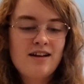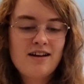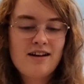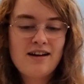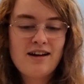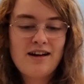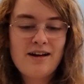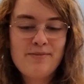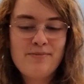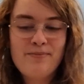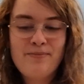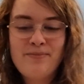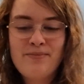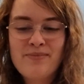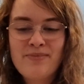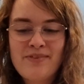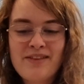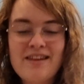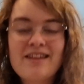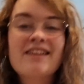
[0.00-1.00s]

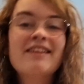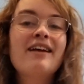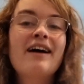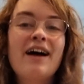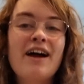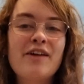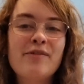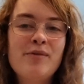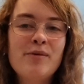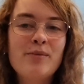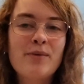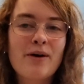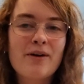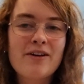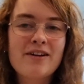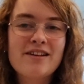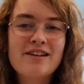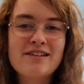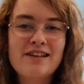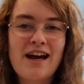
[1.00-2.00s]
I've been
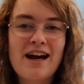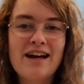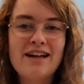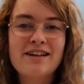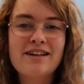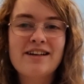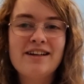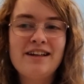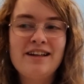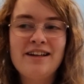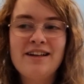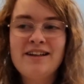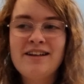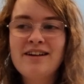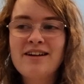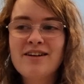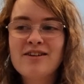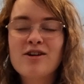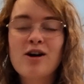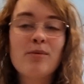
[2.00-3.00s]
wearing this hat a
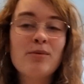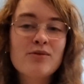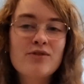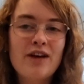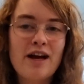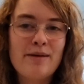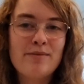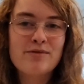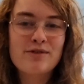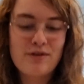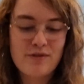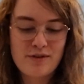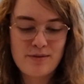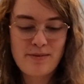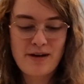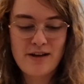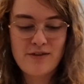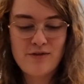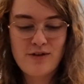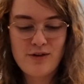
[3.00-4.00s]
couple times over the
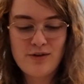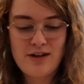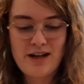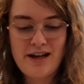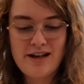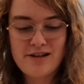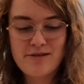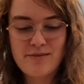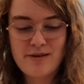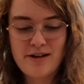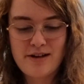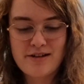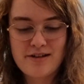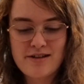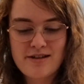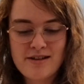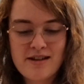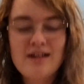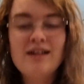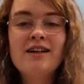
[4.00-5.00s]
past few days
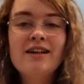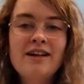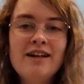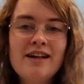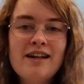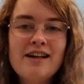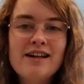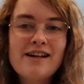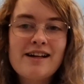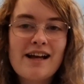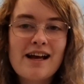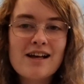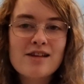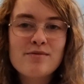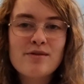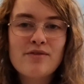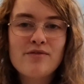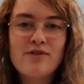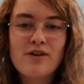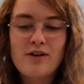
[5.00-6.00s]
because it has
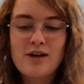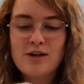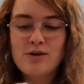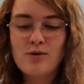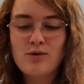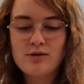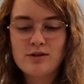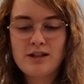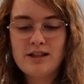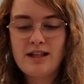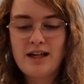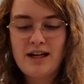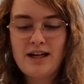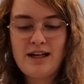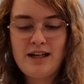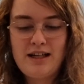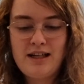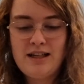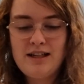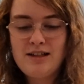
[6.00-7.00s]
been very cold and
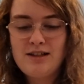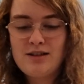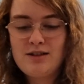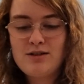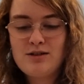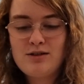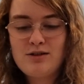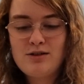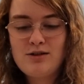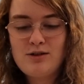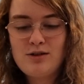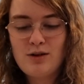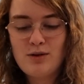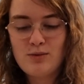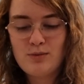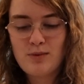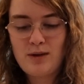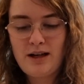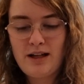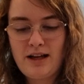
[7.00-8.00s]
I
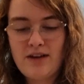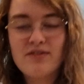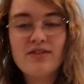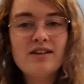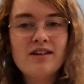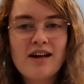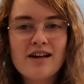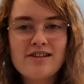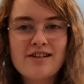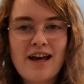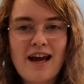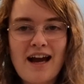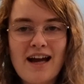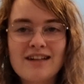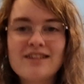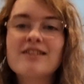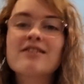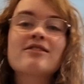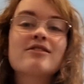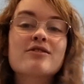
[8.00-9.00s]
don't really have a nice
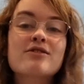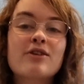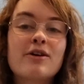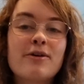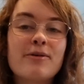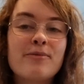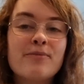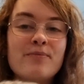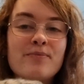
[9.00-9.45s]
hat, so